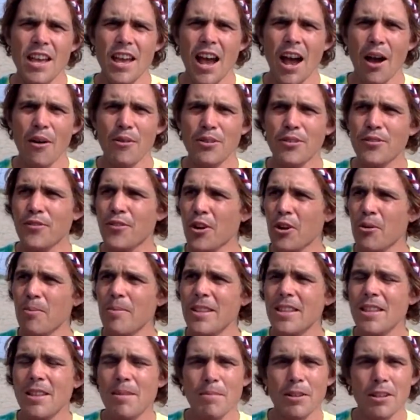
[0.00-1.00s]
I was
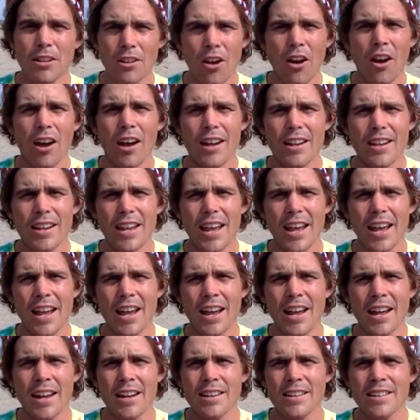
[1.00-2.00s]
filming them a lot,
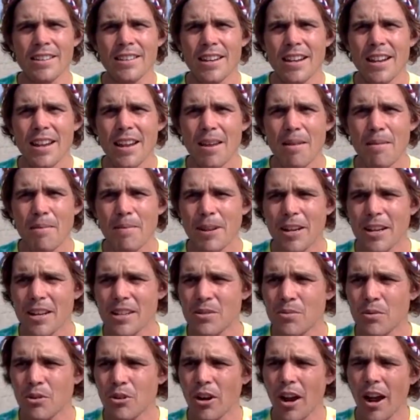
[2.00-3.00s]
and
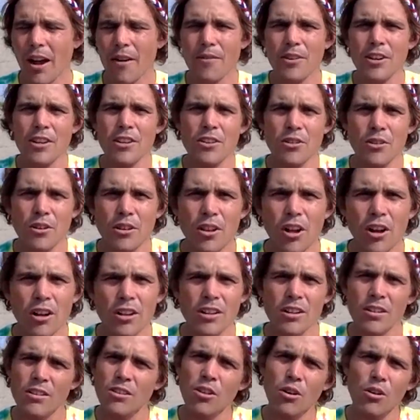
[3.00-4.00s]
because we were having a lot
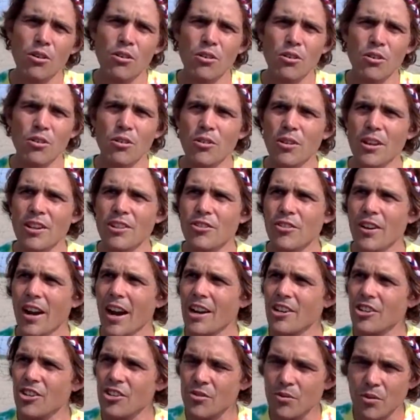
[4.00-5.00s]
of local
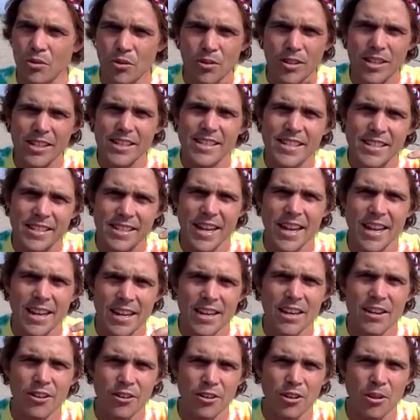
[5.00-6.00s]
interactions, we were really staying
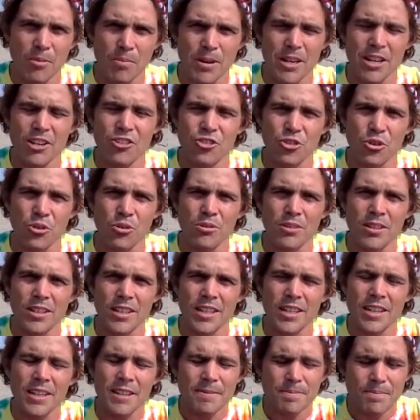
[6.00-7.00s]
here on the beach
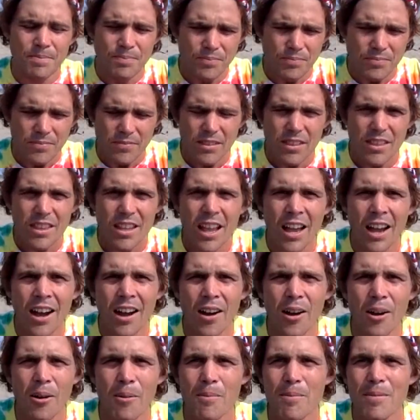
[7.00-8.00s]
only.
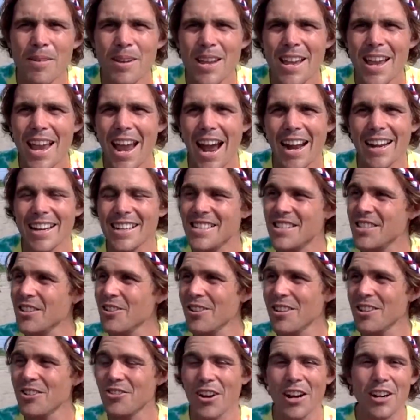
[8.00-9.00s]
And I
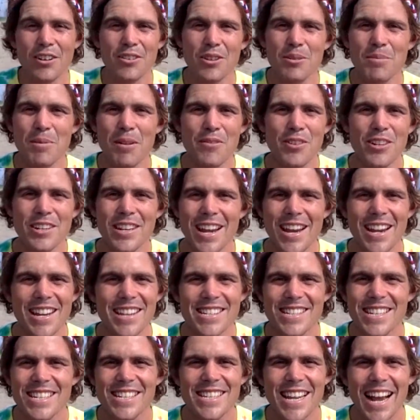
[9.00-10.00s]
still interact with them every day, and
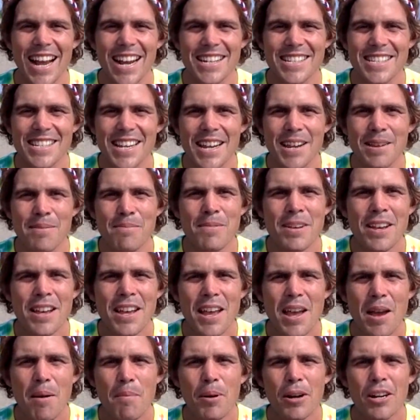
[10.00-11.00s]
it's the exact same.
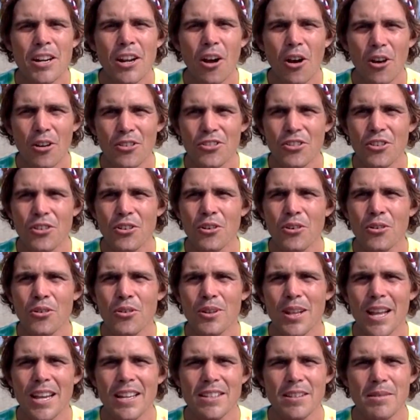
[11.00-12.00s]
But I
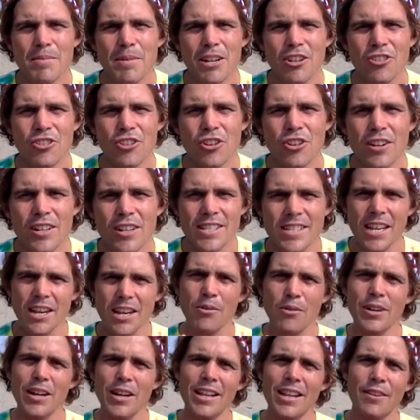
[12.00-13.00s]
also like to make sure, it's
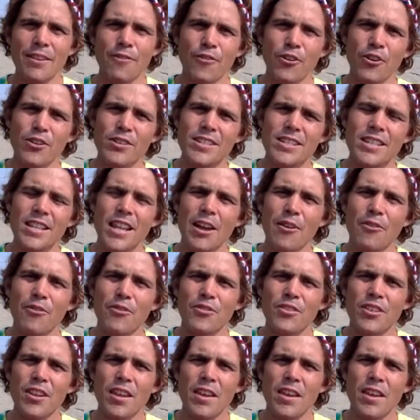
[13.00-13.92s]
like when I first left